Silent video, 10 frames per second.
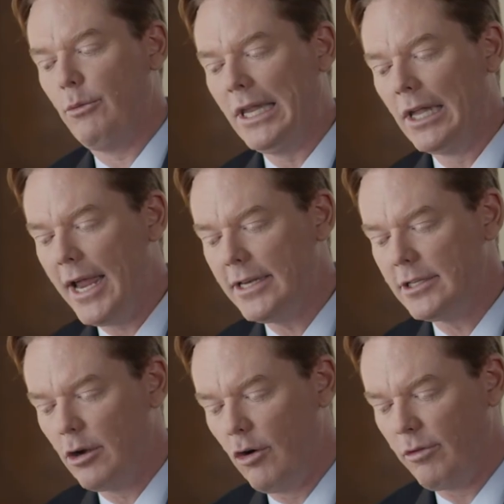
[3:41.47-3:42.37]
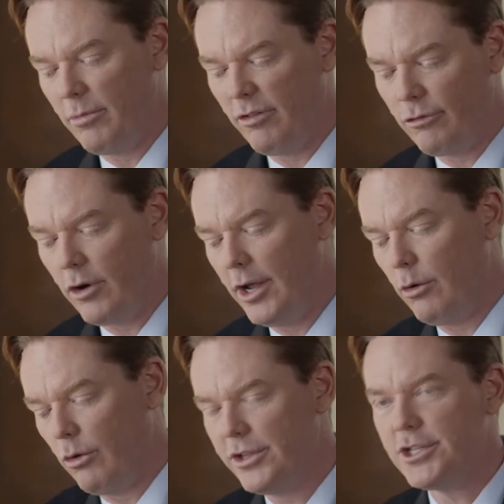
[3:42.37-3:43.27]
We like to go from the front
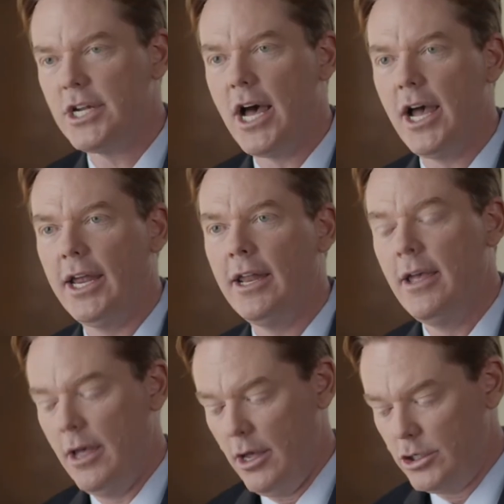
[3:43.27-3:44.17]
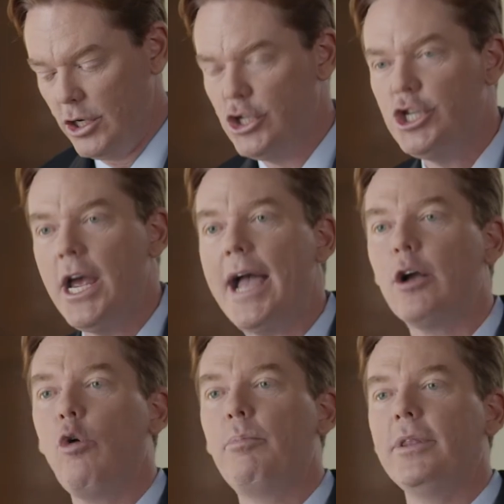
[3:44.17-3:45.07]
or the side to
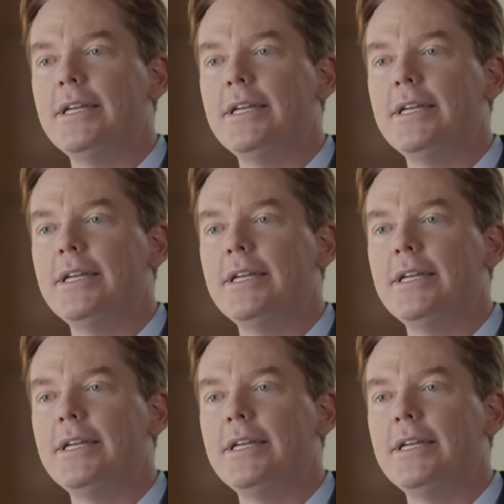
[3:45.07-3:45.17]
jack open the